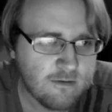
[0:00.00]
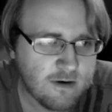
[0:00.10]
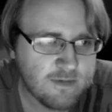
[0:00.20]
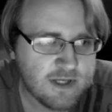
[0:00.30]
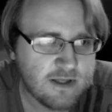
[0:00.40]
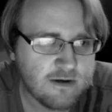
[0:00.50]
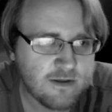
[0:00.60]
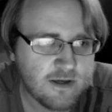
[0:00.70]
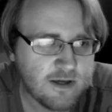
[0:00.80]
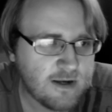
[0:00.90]
where I'm sitting
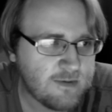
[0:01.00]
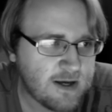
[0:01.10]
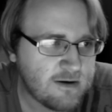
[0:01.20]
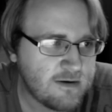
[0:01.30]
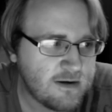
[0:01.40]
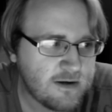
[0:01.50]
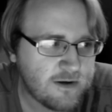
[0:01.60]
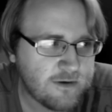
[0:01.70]
there thinking about